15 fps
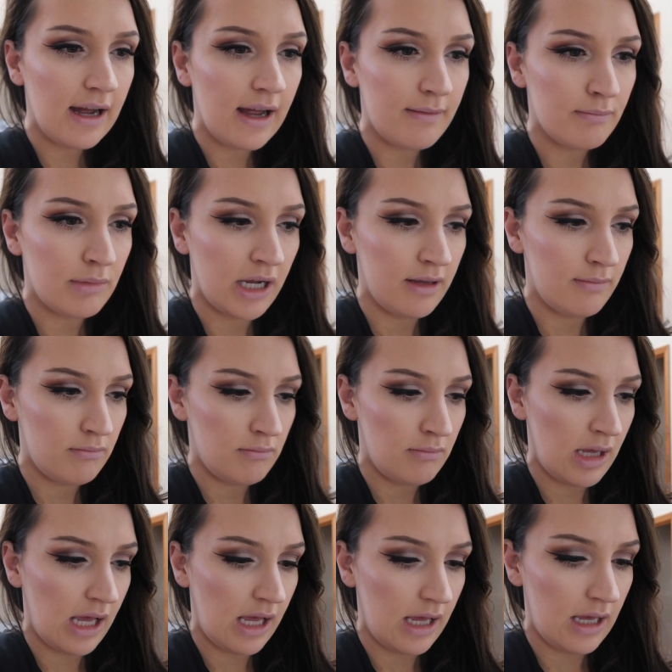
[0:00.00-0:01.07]
I might
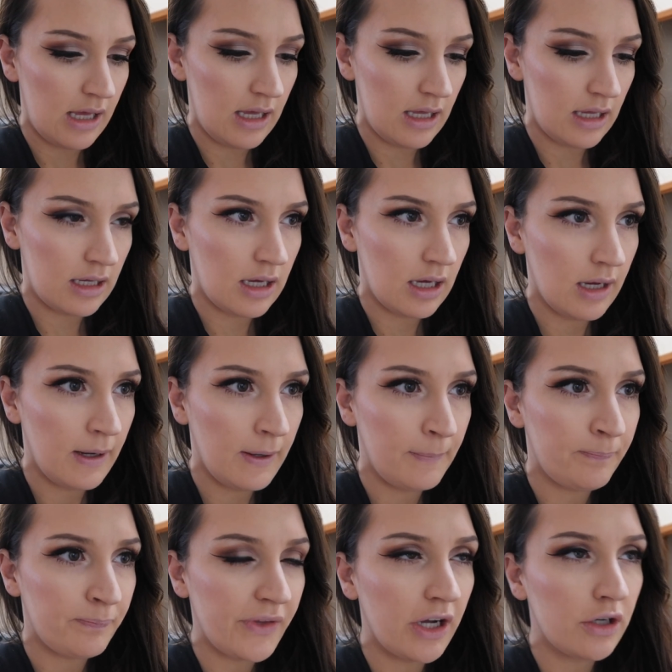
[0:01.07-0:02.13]
make
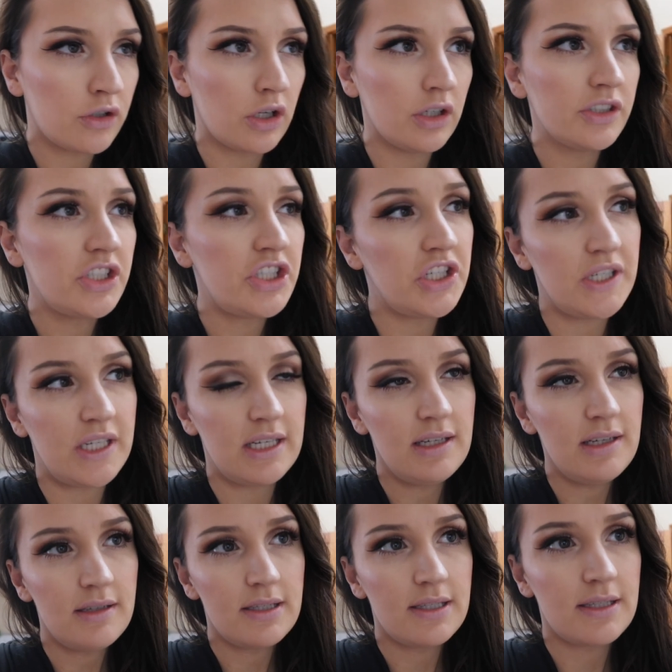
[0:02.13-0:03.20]
a grilled
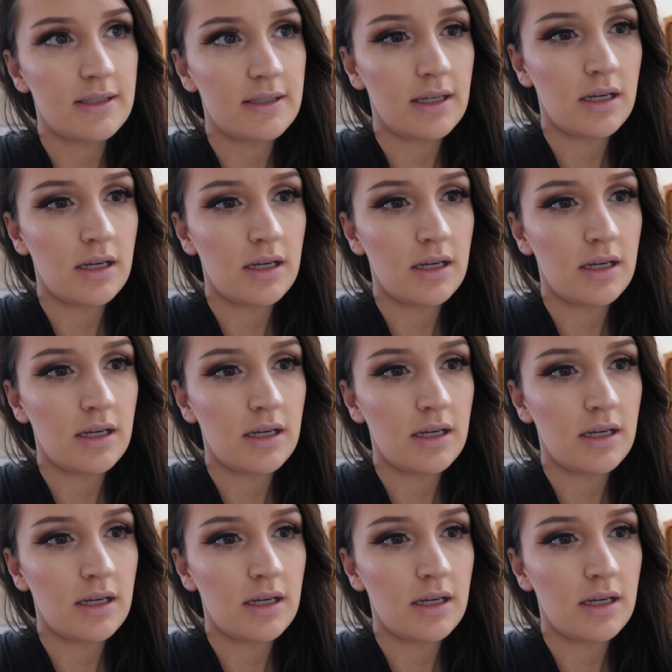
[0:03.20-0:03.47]
cheese